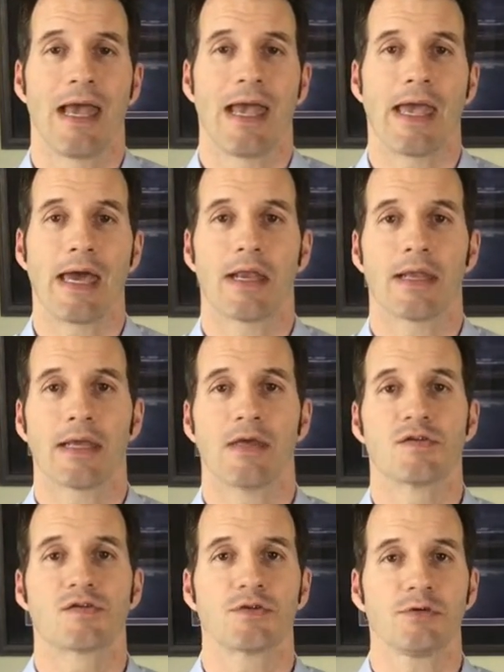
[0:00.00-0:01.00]
And
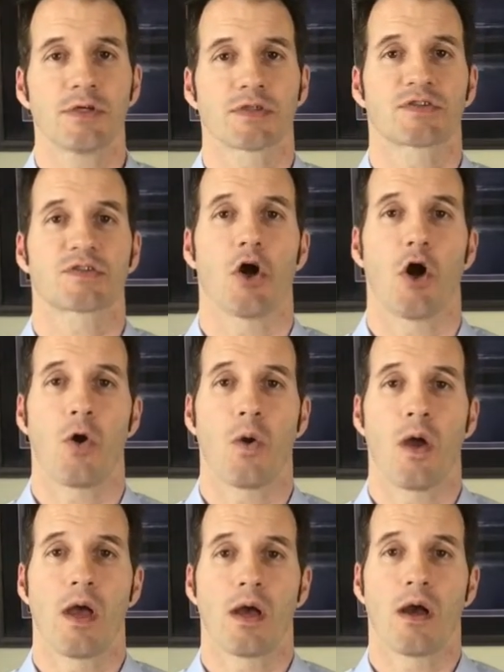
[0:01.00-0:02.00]
in doing so,
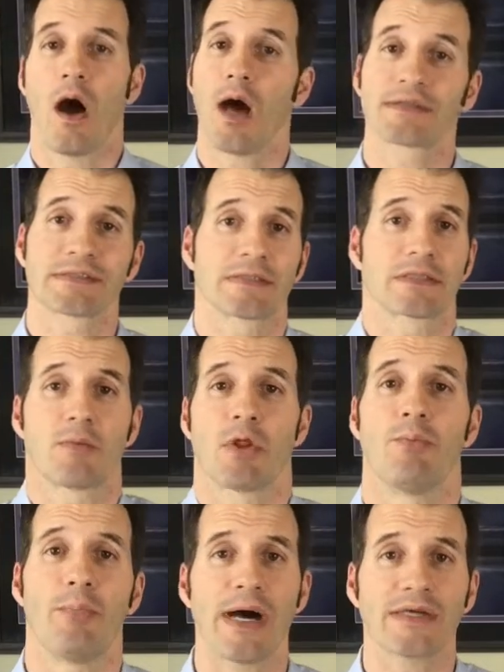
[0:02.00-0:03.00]
honestly, some of the
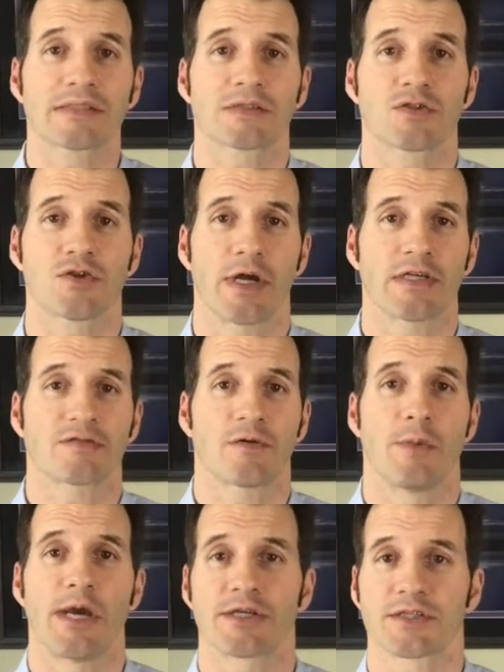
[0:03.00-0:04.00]
best
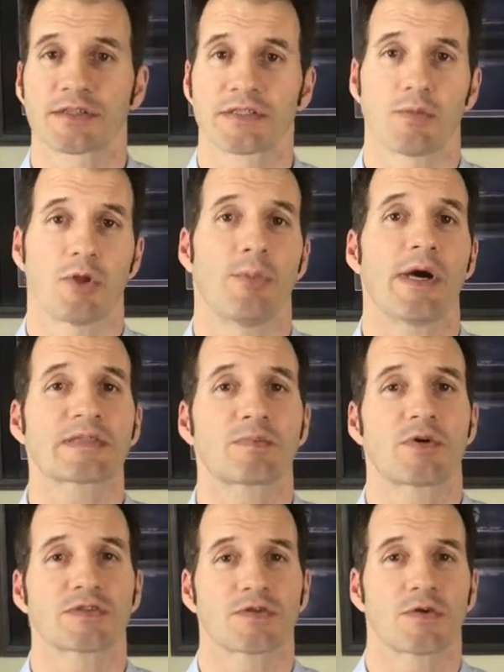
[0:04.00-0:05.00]
transformation, some of the best
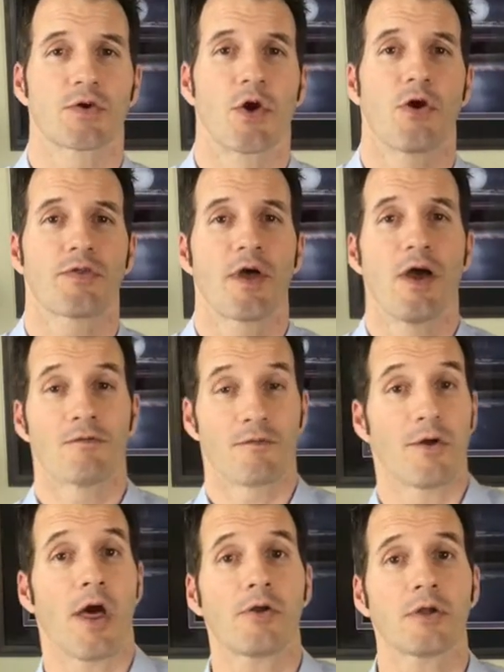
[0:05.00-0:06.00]
personal growth for
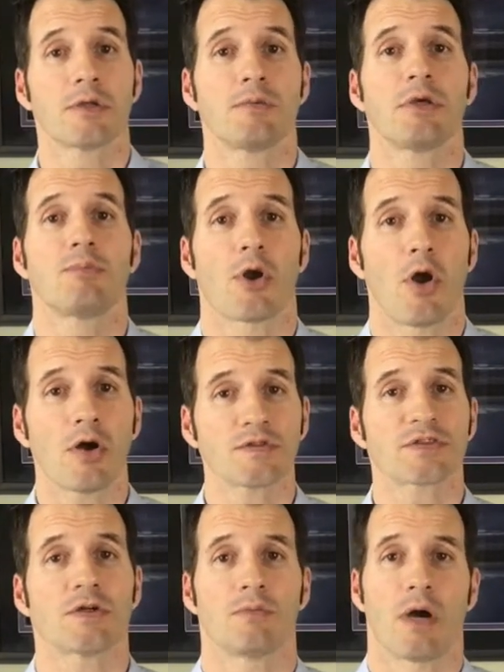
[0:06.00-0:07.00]
not only me but
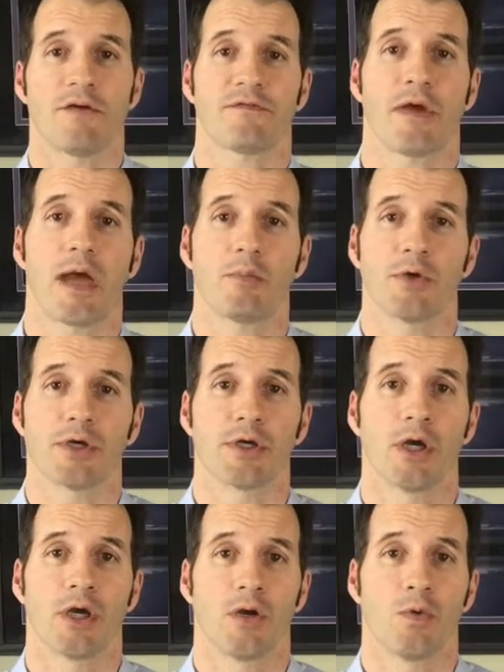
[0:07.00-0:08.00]
also my family
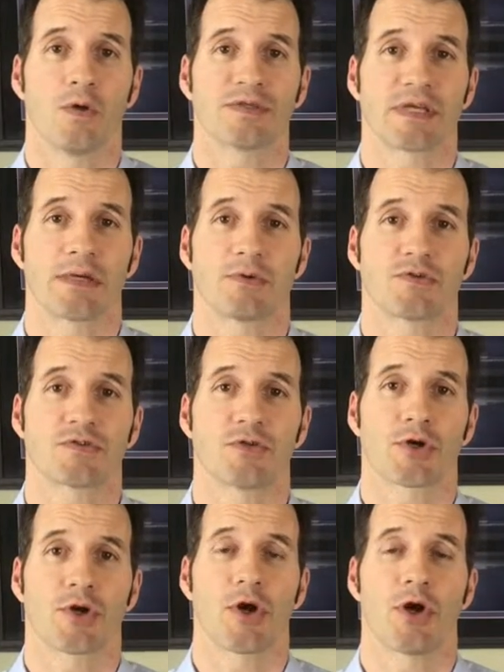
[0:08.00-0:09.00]
was able to
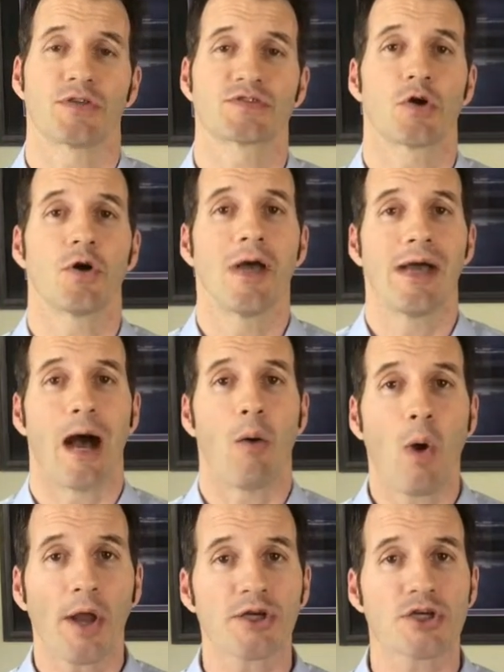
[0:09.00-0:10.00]
occur. And so I
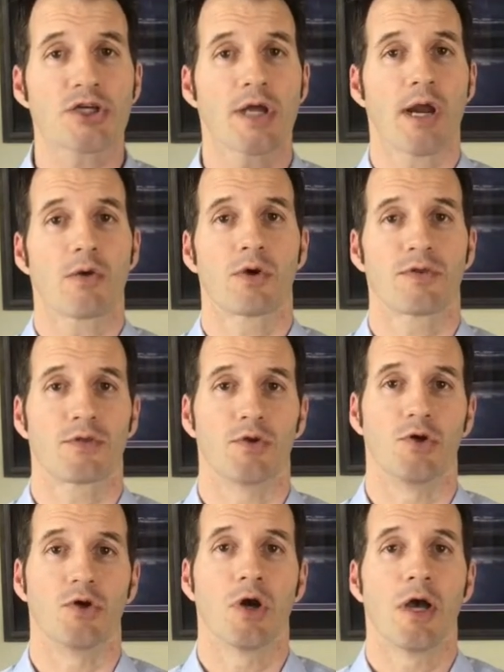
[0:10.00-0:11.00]
want to share with
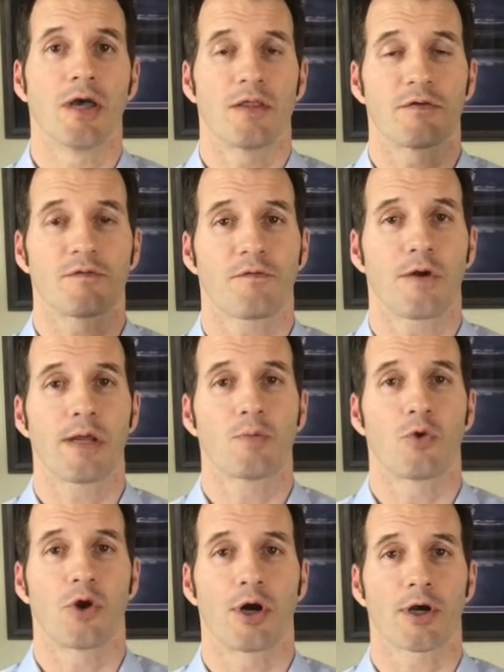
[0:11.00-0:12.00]
you the
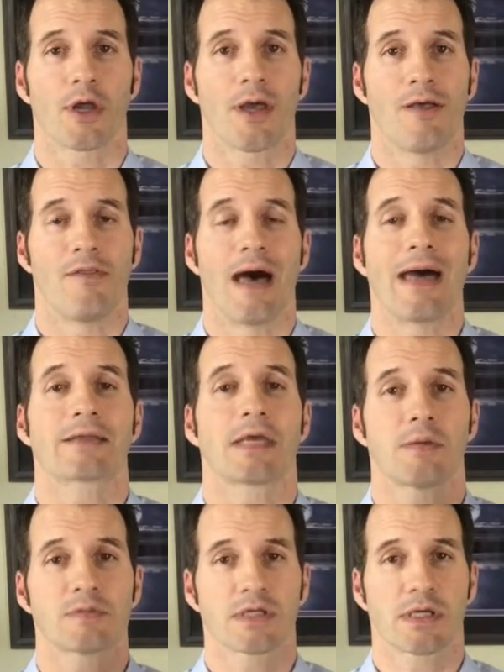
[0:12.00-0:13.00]
framework that
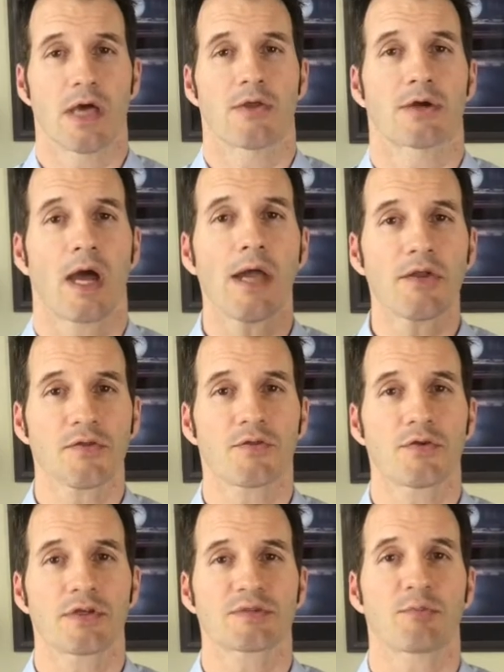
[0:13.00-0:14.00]
came together kind of
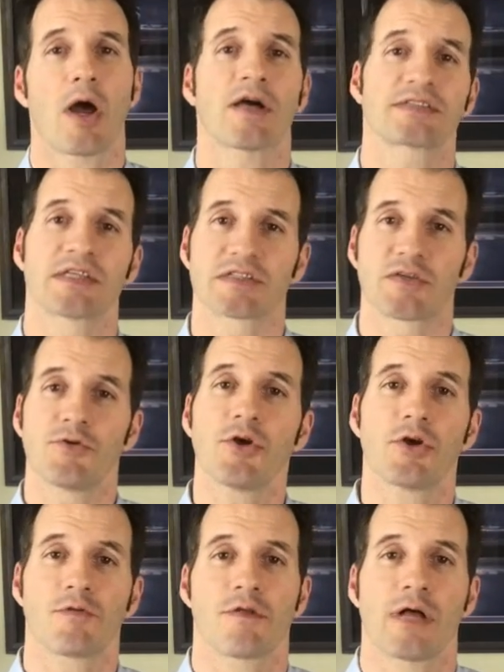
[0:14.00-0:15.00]
through this process and really
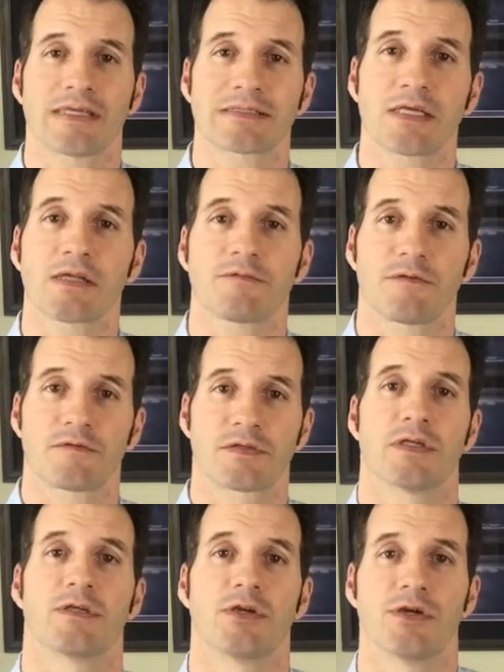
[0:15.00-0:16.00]
over the last 10 to
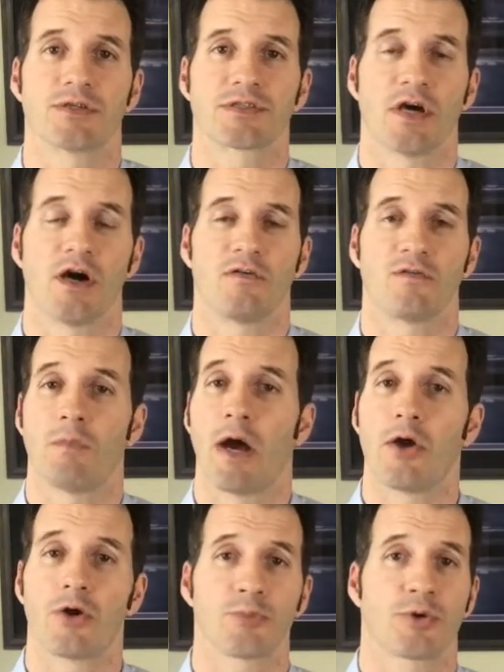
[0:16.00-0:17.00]
15 years of my
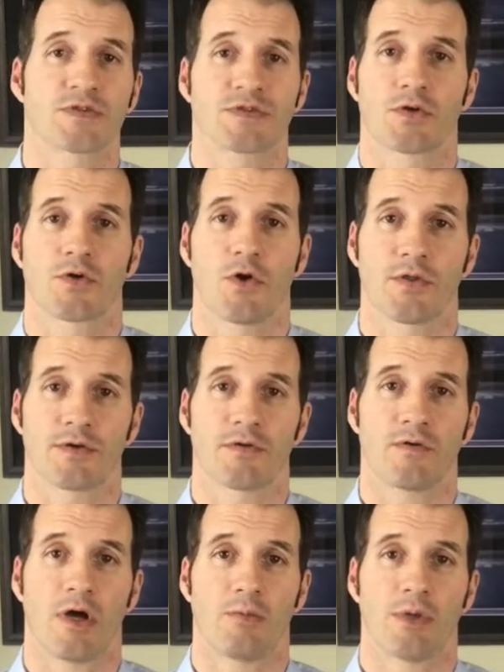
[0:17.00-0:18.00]
own personal growth and
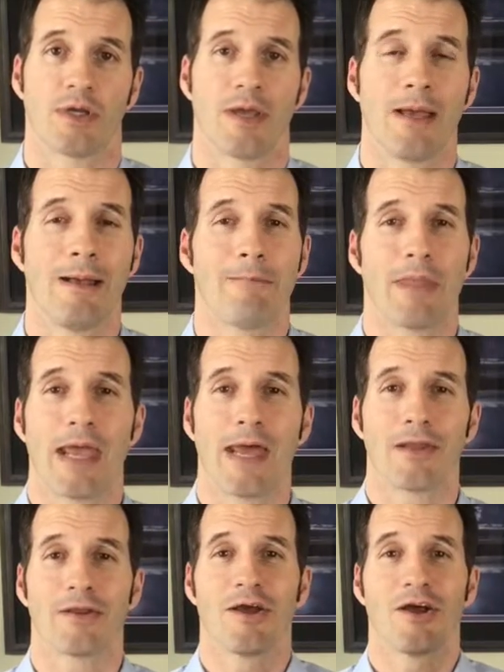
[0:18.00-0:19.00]
development.
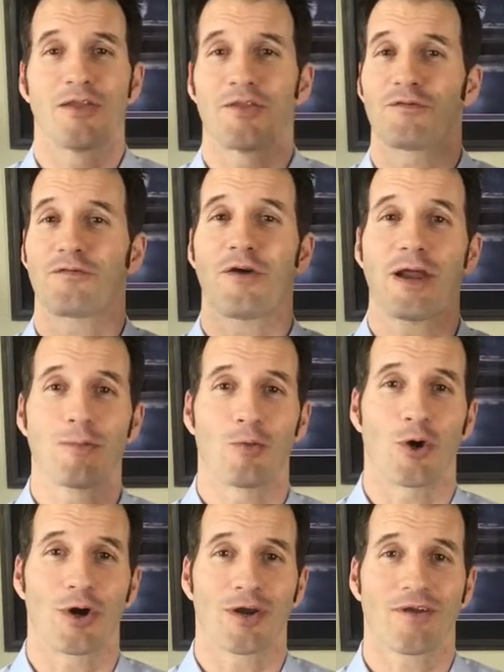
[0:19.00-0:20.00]
And the
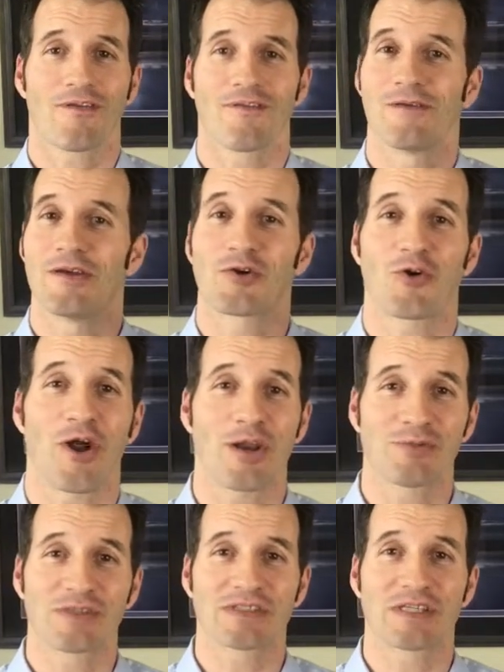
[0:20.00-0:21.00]
framework,
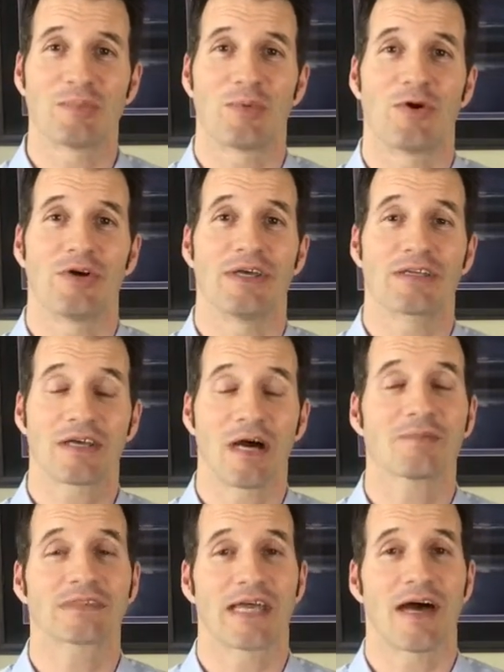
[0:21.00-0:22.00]
incredibly simple, it
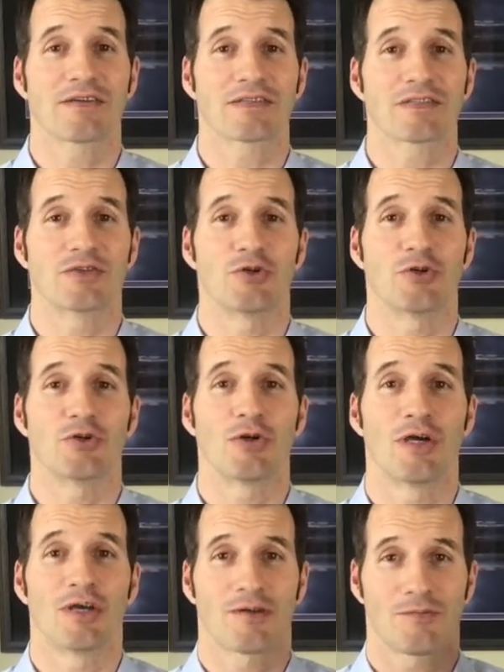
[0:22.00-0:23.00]
comes down to
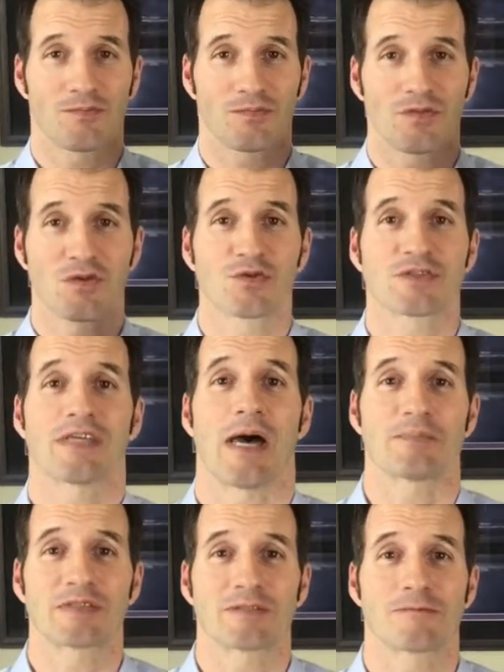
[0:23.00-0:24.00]
two
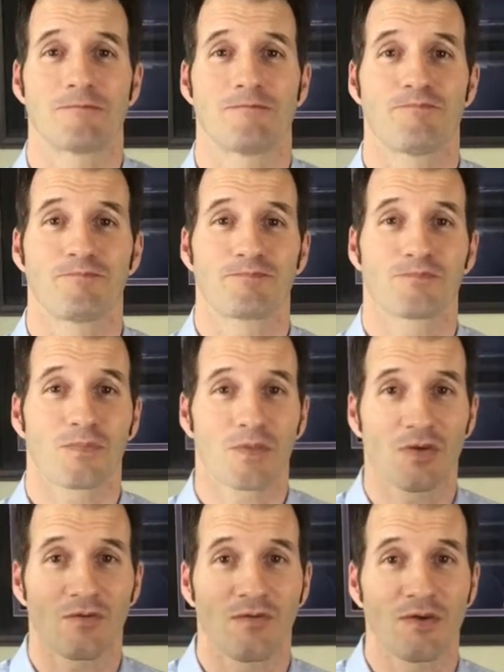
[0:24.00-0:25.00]
steps.
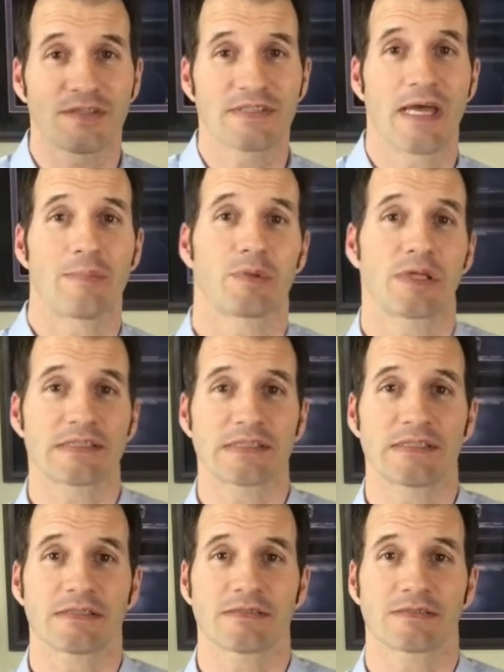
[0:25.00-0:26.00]
First step,
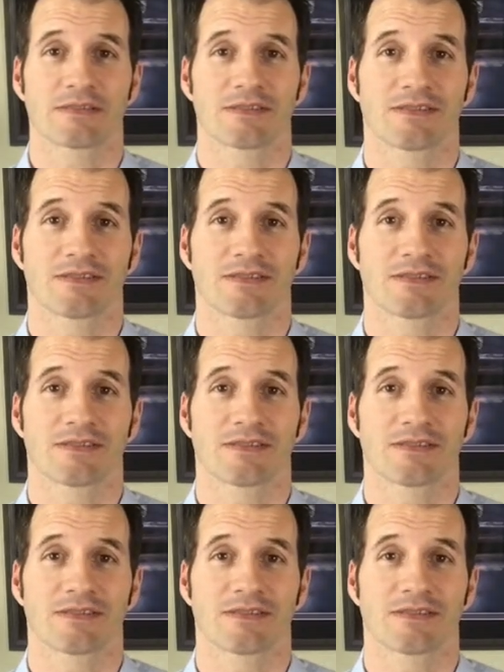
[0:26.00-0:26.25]
listen.